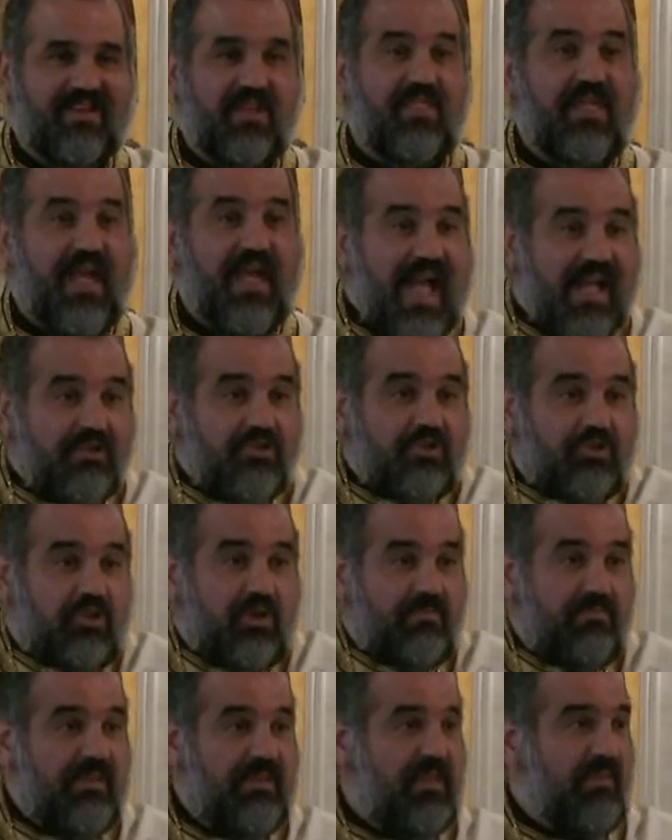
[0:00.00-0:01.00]
That
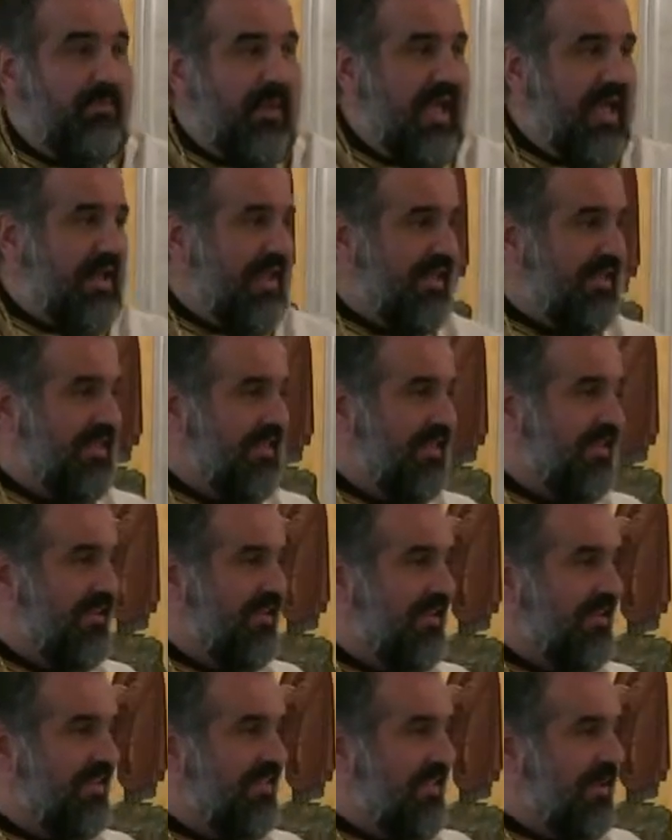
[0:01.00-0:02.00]
should be the panic
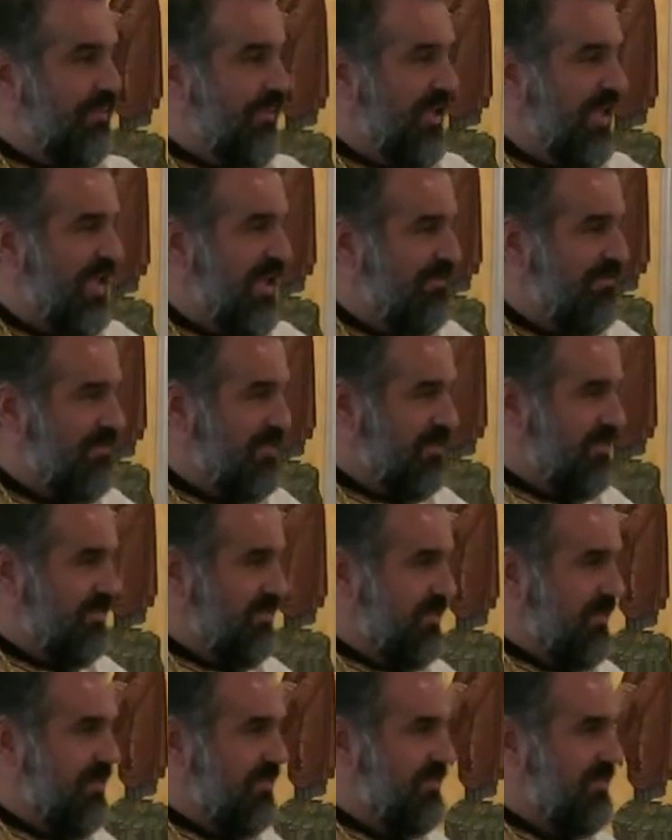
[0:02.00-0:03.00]
that we have
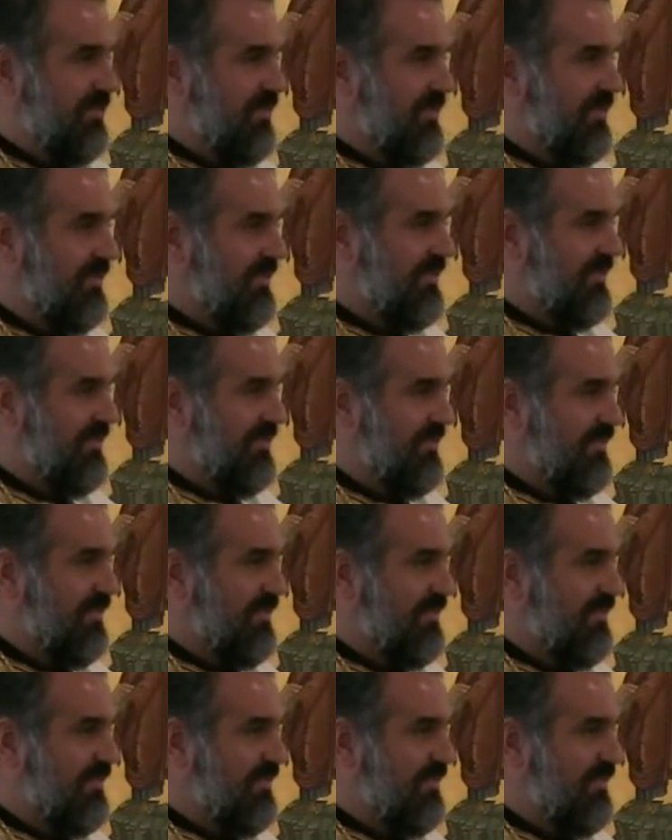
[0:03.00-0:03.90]
this season.